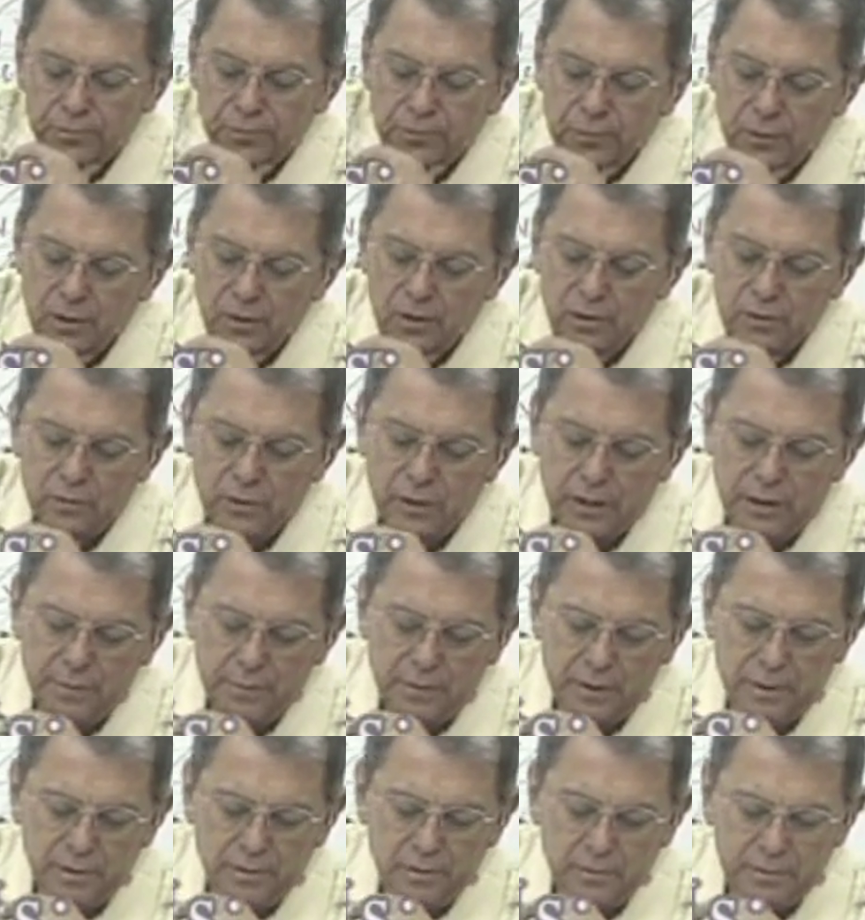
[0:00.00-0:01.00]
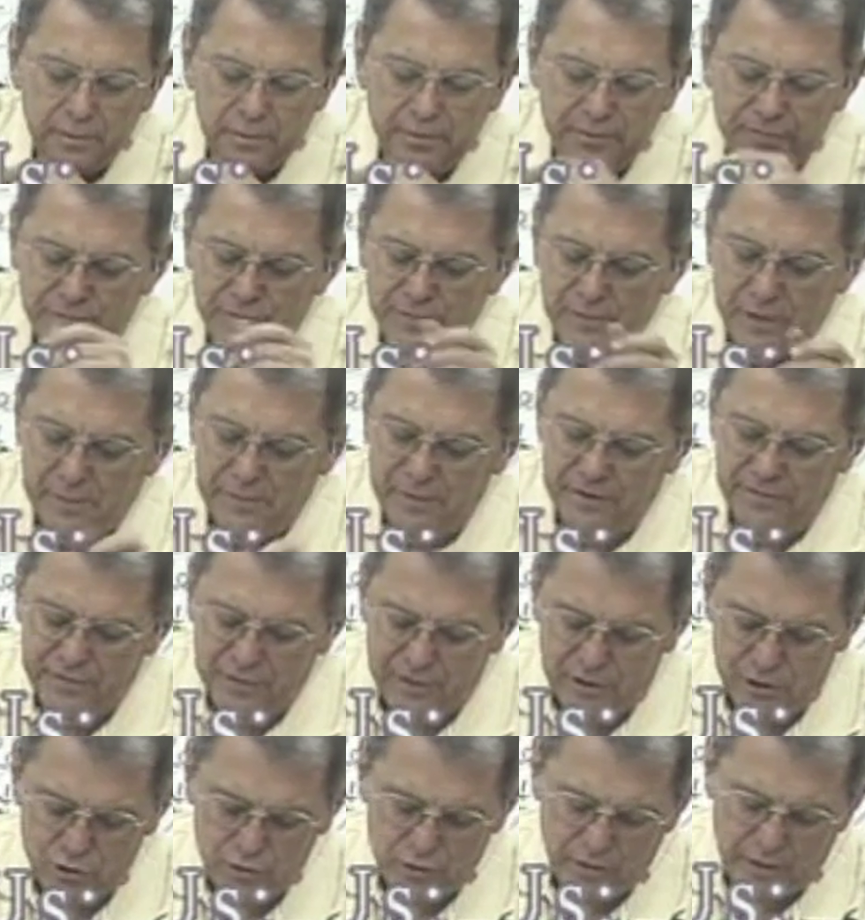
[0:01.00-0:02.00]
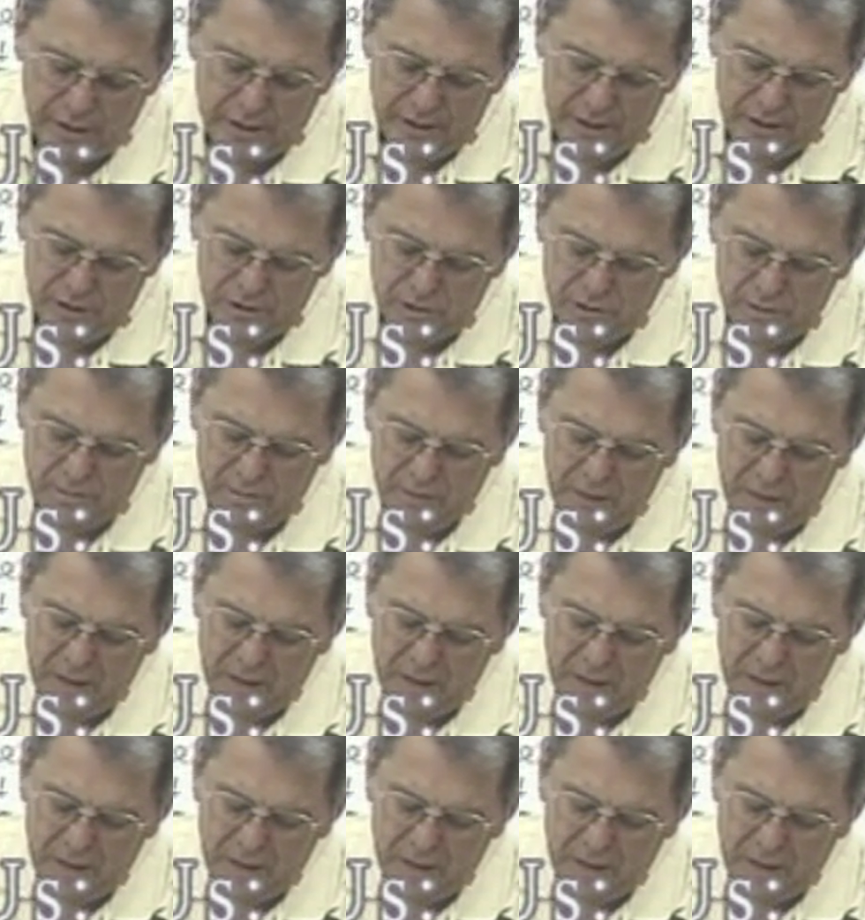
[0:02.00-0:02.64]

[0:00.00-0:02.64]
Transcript: Wait a minute. Let me finish reading this.